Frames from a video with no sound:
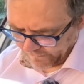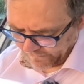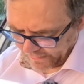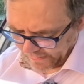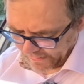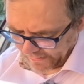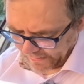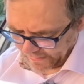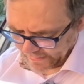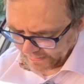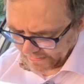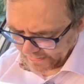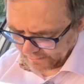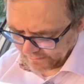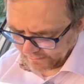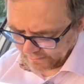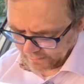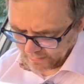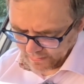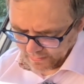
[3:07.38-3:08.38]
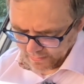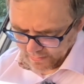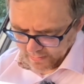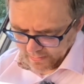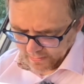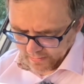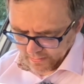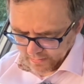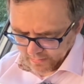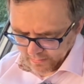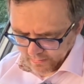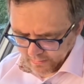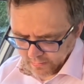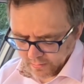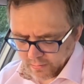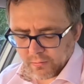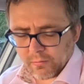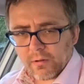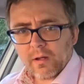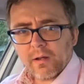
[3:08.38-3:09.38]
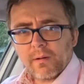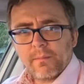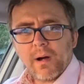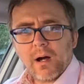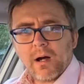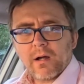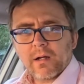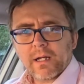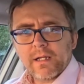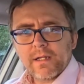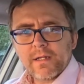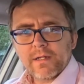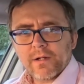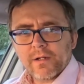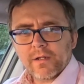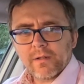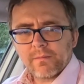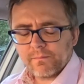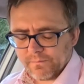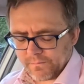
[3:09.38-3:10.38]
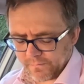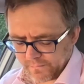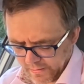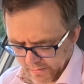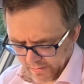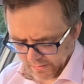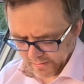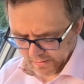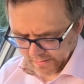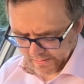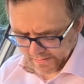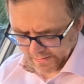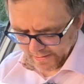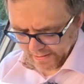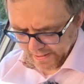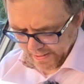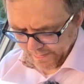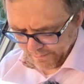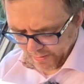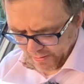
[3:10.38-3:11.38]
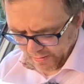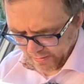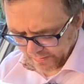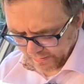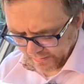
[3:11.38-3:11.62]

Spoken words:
the markings on them. Your CE marks